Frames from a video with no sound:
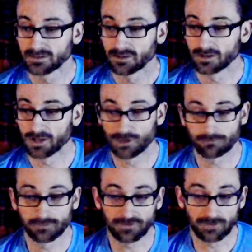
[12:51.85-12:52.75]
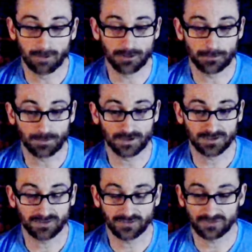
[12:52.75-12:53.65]
along with some other perks,
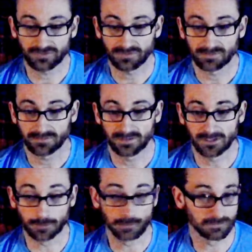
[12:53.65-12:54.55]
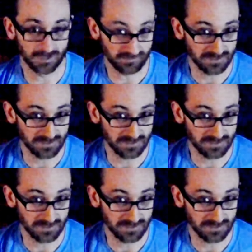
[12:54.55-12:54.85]
including